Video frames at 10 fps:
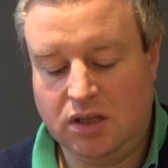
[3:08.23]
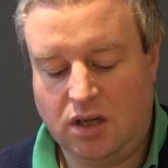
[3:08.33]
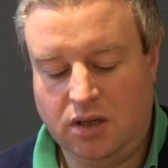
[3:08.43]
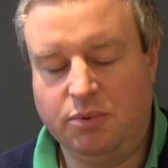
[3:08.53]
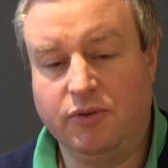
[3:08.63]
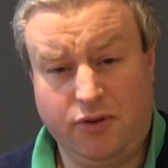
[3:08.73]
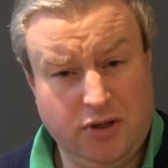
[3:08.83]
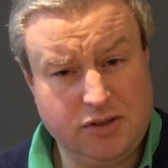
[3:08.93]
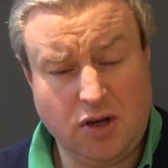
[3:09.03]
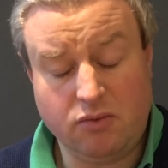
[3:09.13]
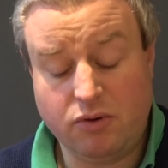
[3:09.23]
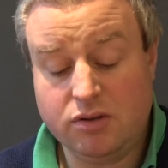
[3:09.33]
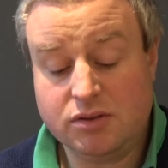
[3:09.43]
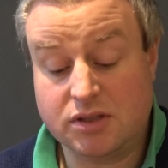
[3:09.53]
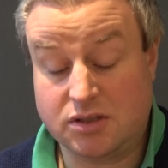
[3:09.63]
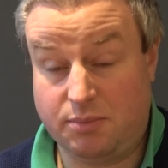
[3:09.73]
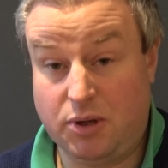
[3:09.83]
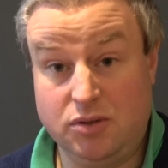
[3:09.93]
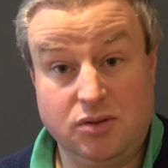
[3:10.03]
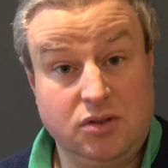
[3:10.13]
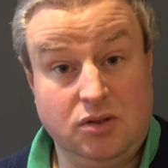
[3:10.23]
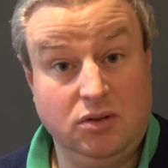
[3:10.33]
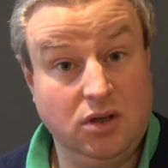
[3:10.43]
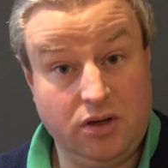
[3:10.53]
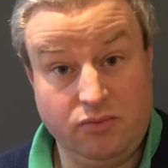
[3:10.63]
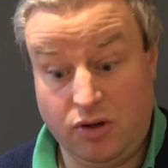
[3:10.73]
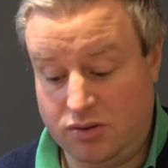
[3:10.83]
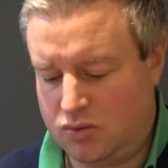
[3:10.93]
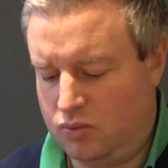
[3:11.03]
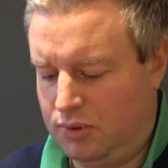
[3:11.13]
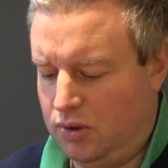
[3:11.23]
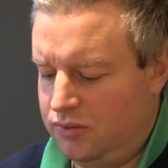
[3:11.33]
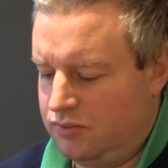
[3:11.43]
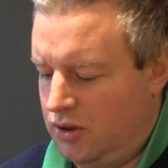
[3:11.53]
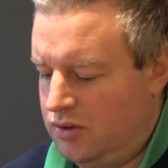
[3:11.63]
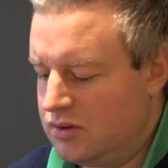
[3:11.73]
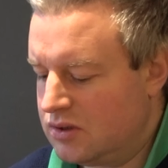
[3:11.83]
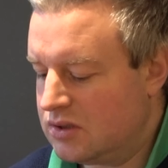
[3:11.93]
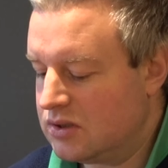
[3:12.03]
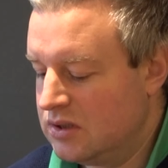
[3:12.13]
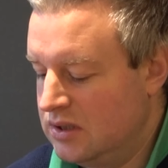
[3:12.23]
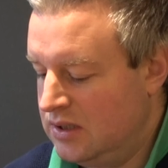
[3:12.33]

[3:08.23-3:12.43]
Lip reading: I prefer dark roasts as opposed to light roast or blonde roasts.